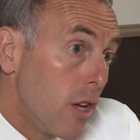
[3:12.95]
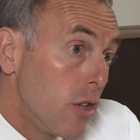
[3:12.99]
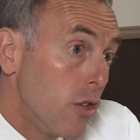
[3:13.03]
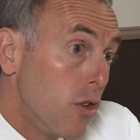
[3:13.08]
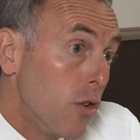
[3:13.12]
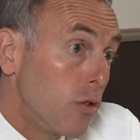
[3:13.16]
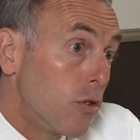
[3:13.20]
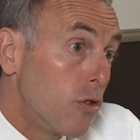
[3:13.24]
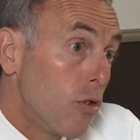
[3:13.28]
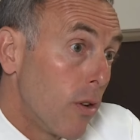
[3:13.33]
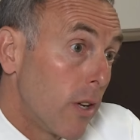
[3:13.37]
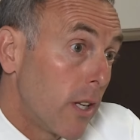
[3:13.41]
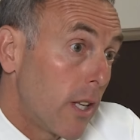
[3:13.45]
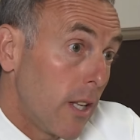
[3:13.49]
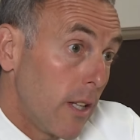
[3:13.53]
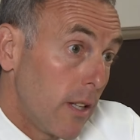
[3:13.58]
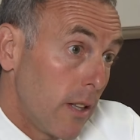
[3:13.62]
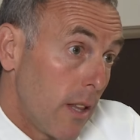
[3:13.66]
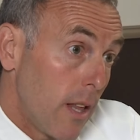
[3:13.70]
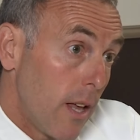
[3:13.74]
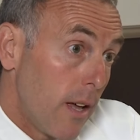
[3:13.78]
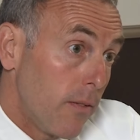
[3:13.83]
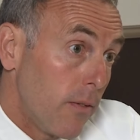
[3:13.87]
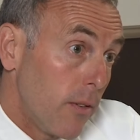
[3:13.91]
your
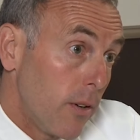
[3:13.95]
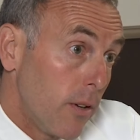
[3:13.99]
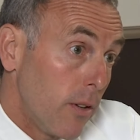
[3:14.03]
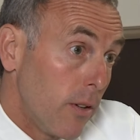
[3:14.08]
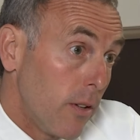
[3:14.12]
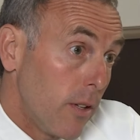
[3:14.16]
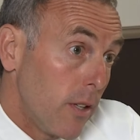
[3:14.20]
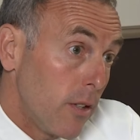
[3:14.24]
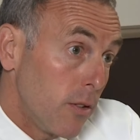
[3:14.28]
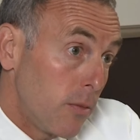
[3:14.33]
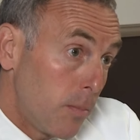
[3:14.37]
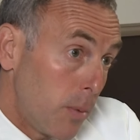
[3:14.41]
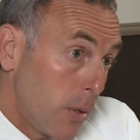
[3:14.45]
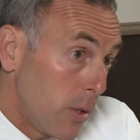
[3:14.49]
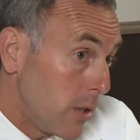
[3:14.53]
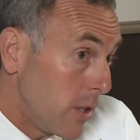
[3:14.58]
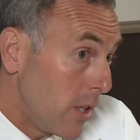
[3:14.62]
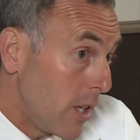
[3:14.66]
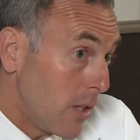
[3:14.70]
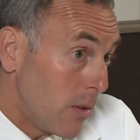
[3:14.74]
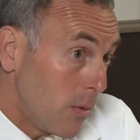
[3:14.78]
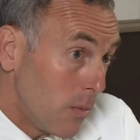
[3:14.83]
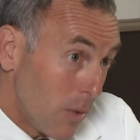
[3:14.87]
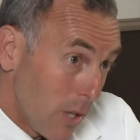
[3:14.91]
drinking level is
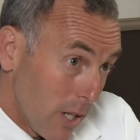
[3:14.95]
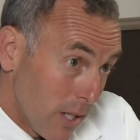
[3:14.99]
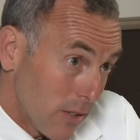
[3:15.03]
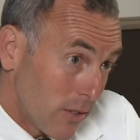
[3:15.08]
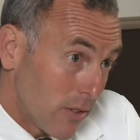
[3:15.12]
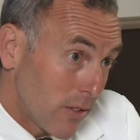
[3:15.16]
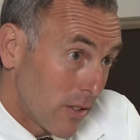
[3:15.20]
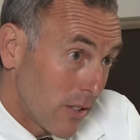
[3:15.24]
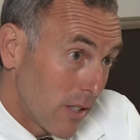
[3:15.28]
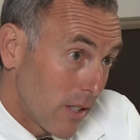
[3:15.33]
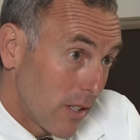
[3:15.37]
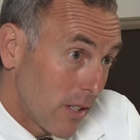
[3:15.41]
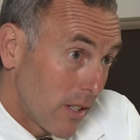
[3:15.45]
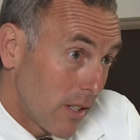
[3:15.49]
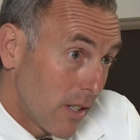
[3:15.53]
putting you at risk.